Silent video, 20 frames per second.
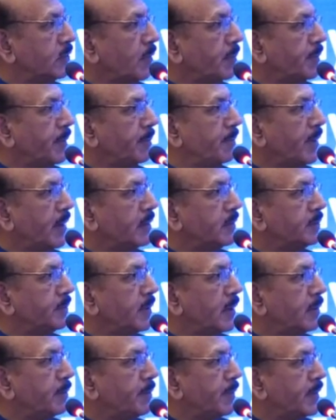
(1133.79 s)
optimize
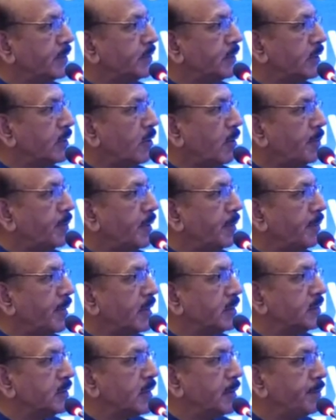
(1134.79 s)
blood pressure,
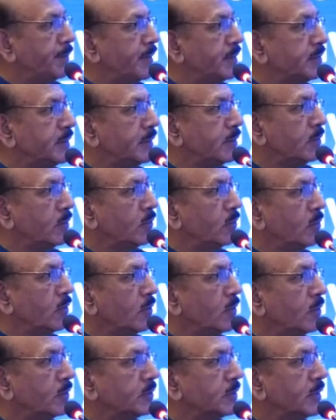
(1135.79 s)
optimize lipids and
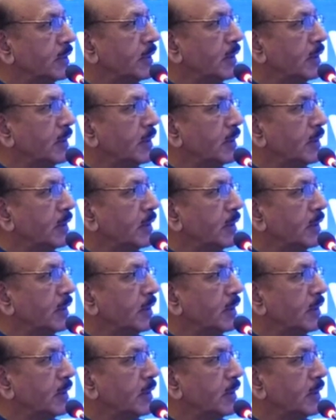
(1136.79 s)
glucose,